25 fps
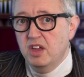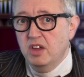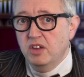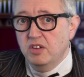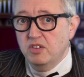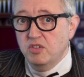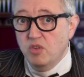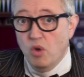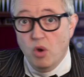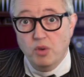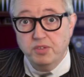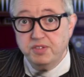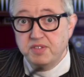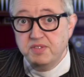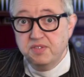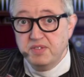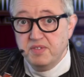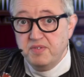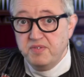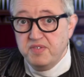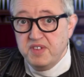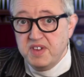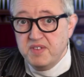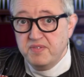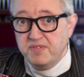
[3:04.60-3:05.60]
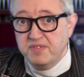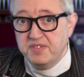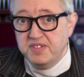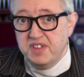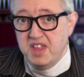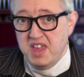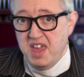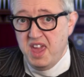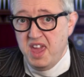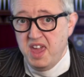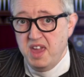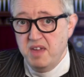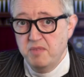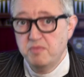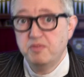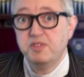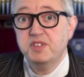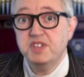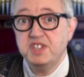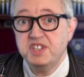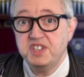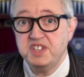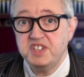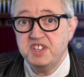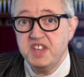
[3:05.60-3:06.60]
not the fifth day, the
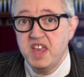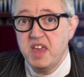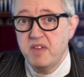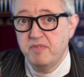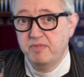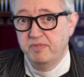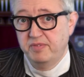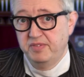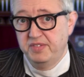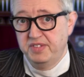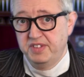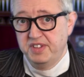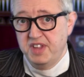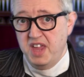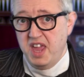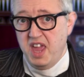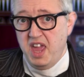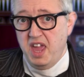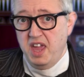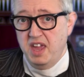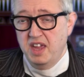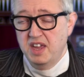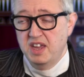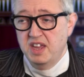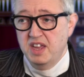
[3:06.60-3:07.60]
seventh day.